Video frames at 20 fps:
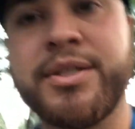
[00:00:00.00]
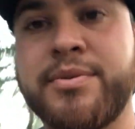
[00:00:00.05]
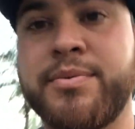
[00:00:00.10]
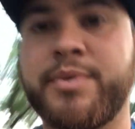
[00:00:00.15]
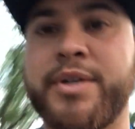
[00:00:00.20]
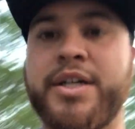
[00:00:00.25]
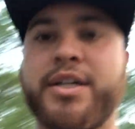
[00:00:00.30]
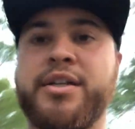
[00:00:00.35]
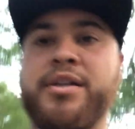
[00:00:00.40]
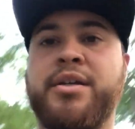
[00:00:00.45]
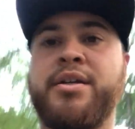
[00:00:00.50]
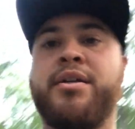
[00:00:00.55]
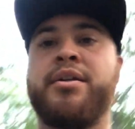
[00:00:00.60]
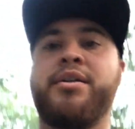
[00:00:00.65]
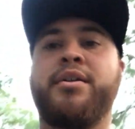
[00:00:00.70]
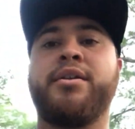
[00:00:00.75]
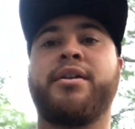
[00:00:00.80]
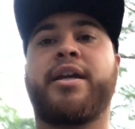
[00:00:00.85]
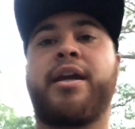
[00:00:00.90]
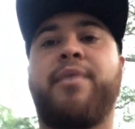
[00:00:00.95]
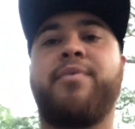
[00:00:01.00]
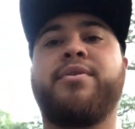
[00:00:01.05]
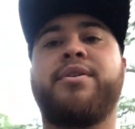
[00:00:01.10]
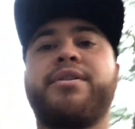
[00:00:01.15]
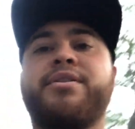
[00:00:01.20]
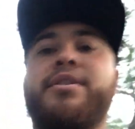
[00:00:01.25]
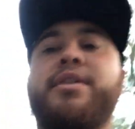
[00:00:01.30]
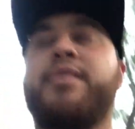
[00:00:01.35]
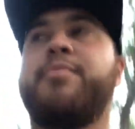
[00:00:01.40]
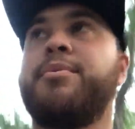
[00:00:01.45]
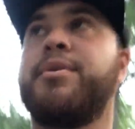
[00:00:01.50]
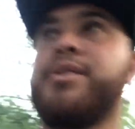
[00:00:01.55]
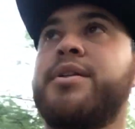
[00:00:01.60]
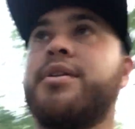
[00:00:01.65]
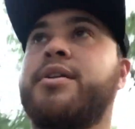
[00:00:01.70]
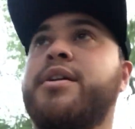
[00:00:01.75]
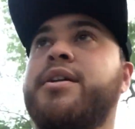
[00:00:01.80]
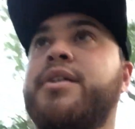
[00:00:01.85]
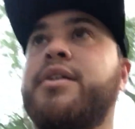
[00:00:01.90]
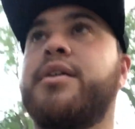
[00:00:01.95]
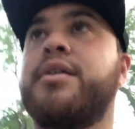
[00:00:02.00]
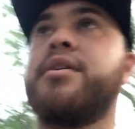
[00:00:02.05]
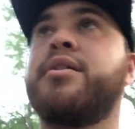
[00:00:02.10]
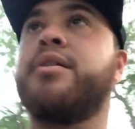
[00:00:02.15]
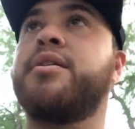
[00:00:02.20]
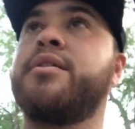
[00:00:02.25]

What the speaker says: It's weird. Can't really see them in here.